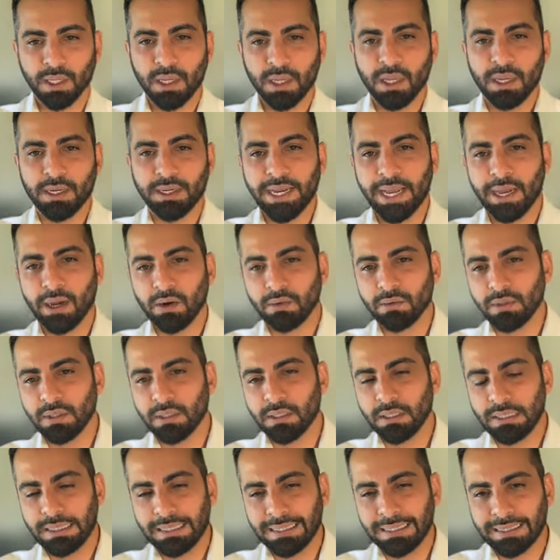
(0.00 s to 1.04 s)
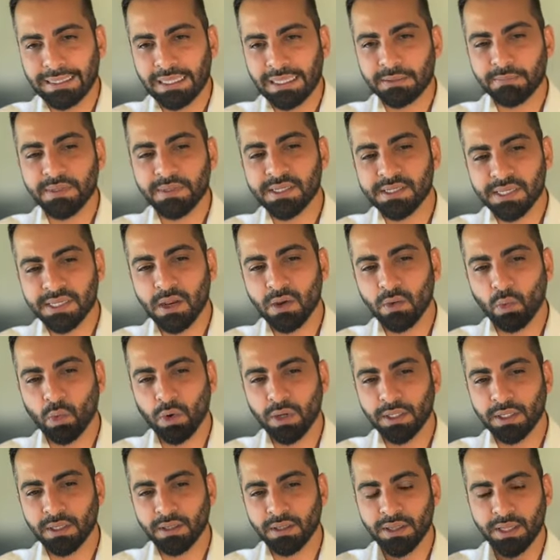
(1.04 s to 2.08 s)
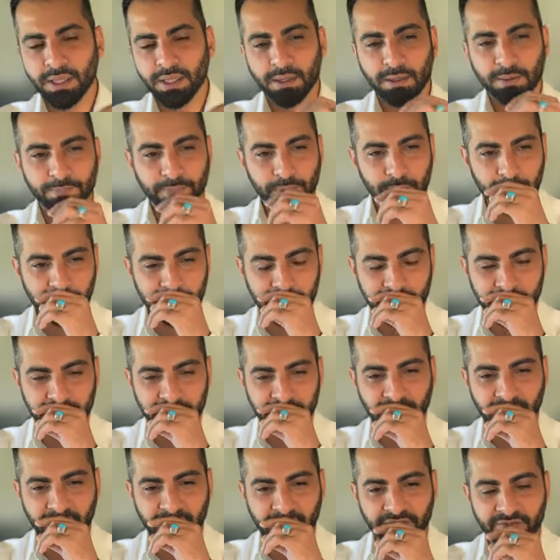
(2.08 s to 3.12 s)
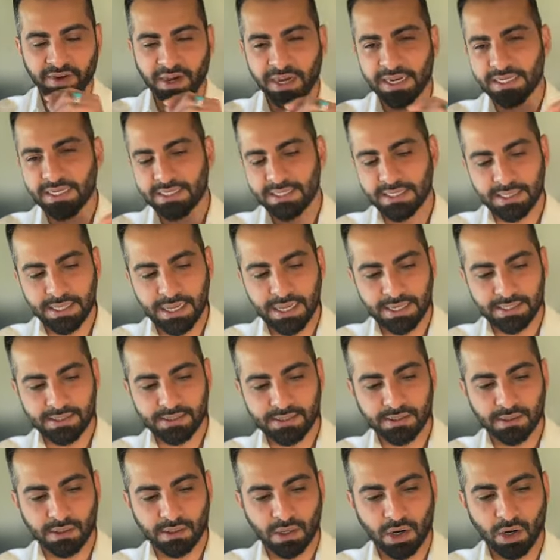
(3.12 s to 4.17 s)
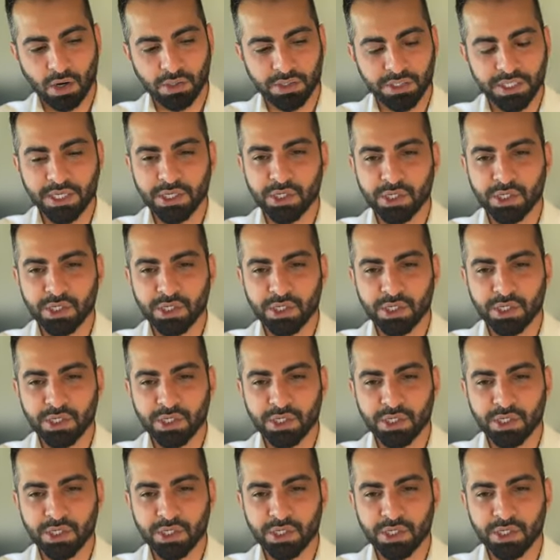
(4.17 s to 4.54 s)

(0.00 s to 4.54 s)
Now, let me say one thing. This is an advice that our teacher